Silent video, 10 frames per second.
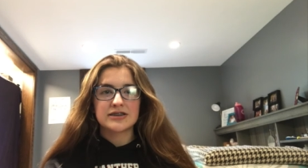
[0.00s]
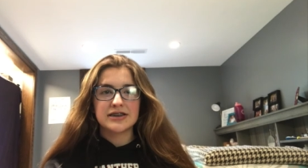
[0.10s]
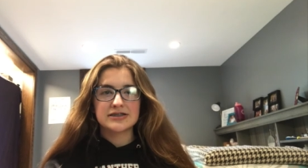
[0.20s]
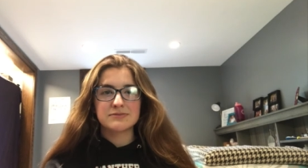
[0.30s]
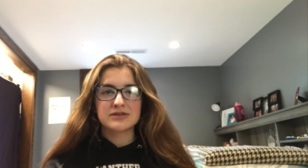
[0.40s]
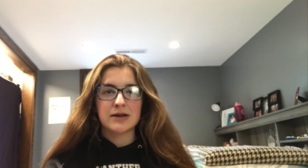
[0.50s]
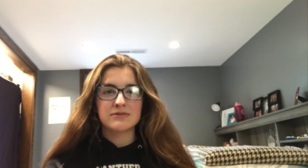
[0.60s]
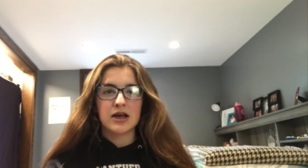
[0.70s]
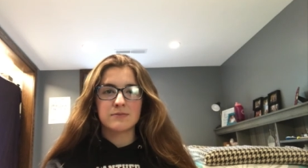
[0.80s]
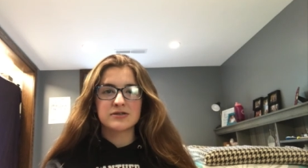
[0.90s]
Take some time to
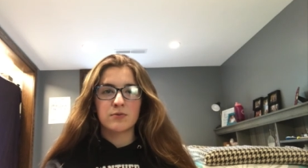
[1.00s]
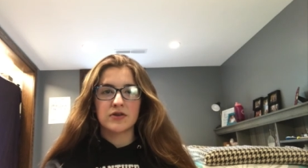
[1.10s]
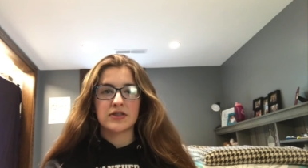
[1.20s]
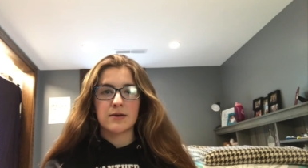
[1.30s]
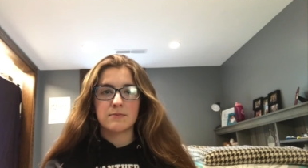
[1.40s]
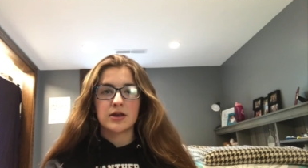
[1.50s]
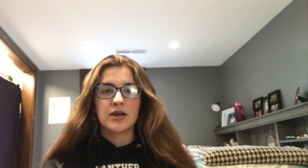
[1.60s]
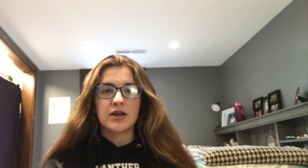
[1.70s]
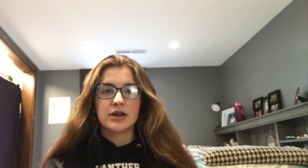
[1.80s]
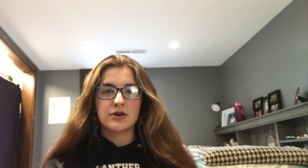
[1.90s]
help support them.
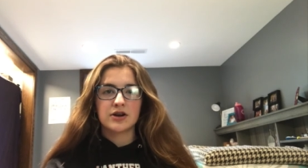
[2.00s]
Here